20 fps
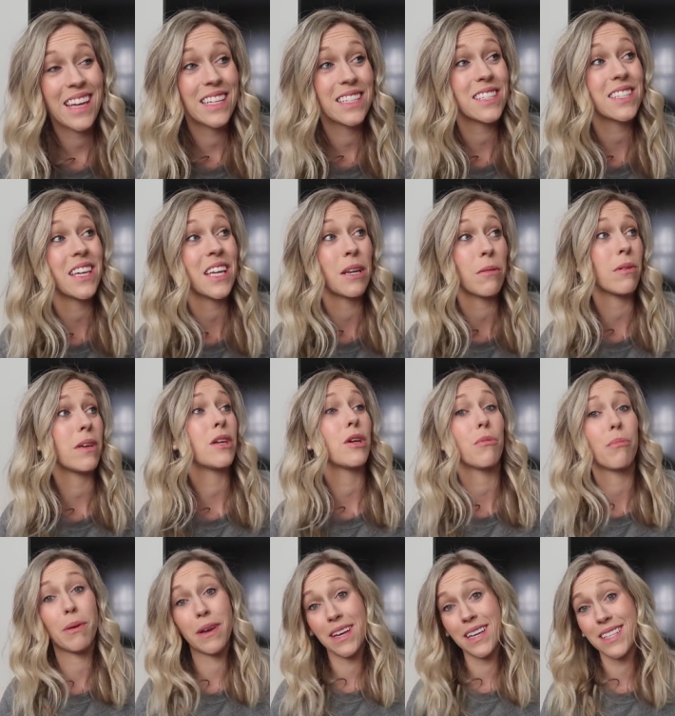It's gonna be
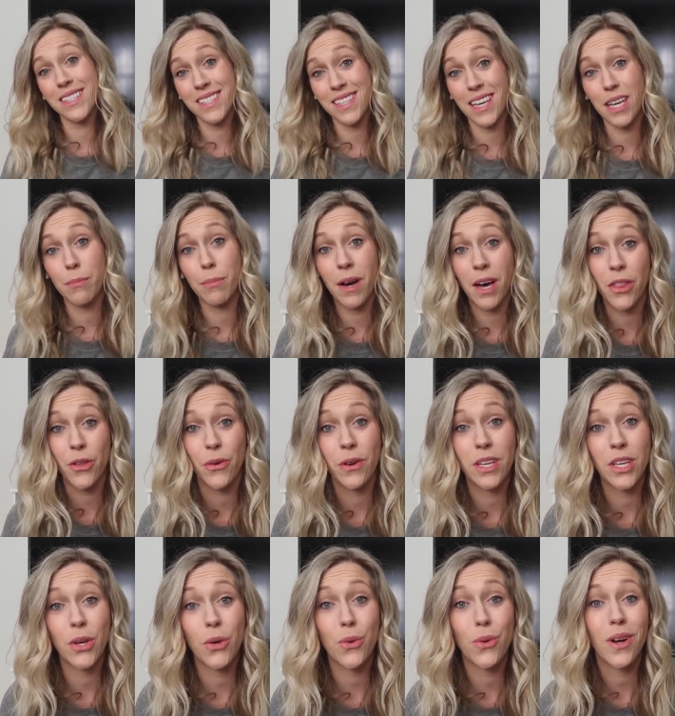your biggest kid
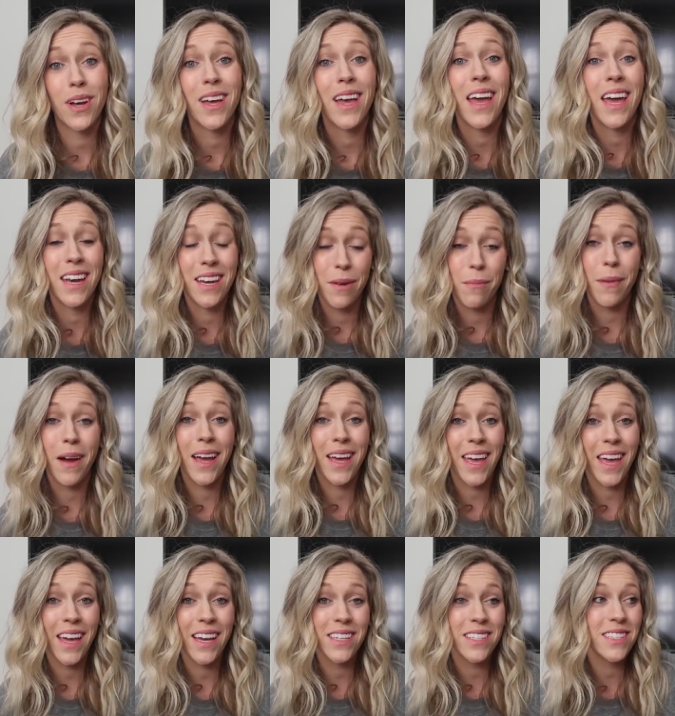bothering you. And in my
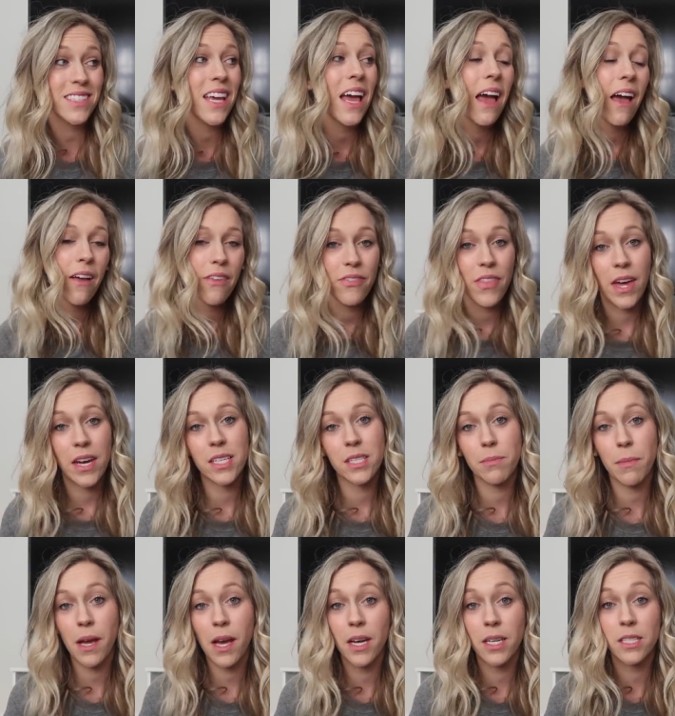case, that is
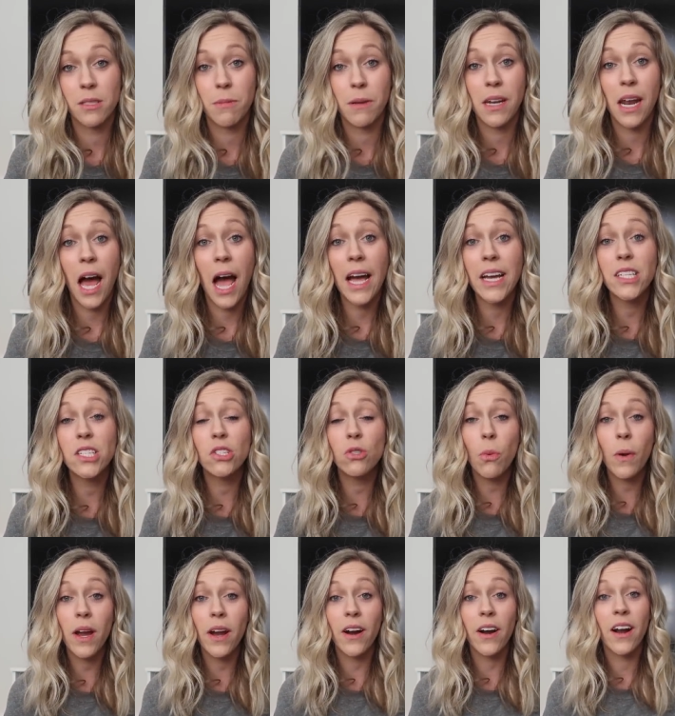my husband. I
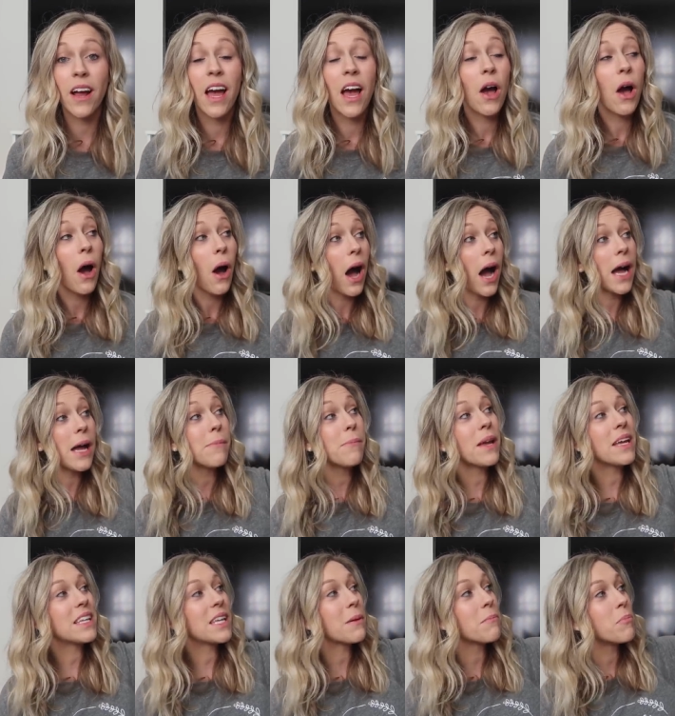swear, I
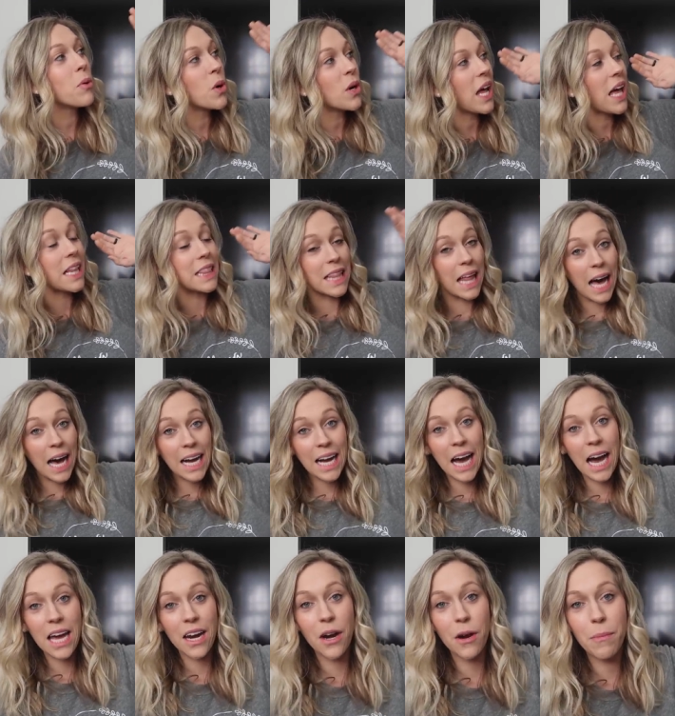made him put a lock
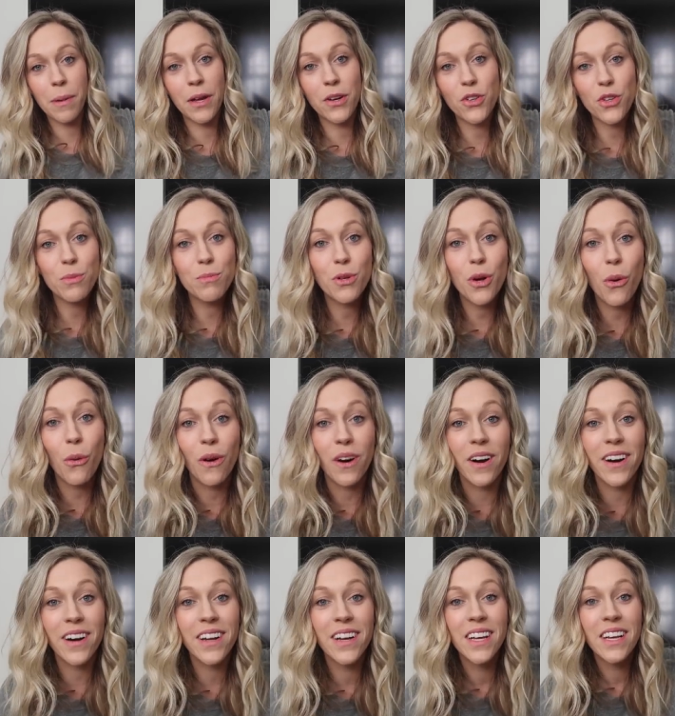on our bedroom
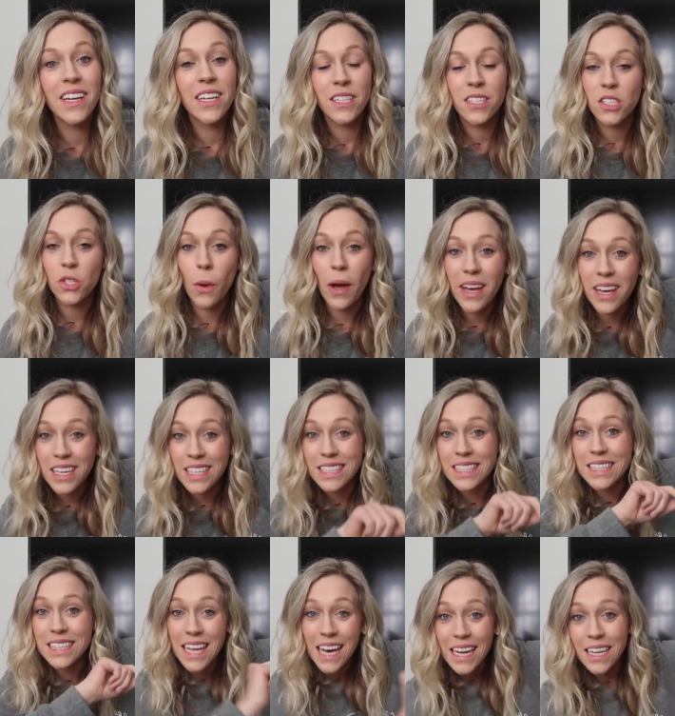door so I could
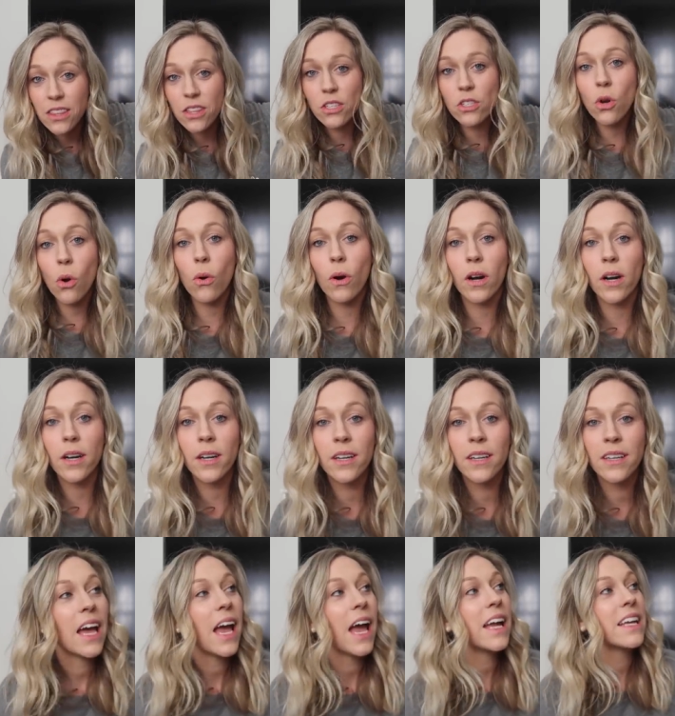lock the door.
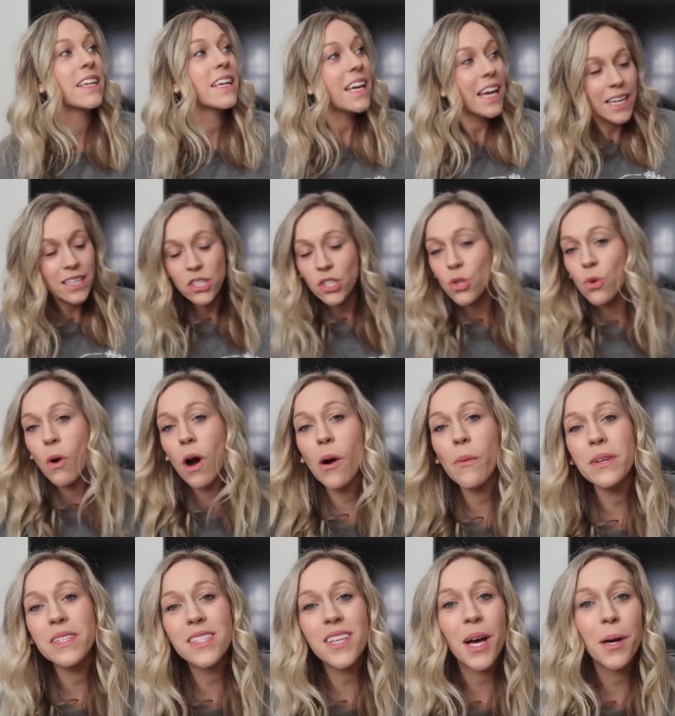And guess who
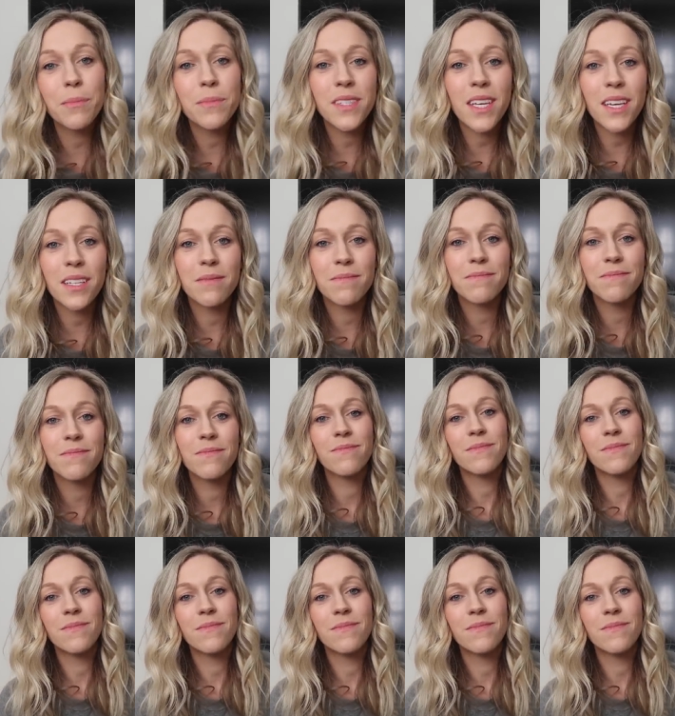always comes in?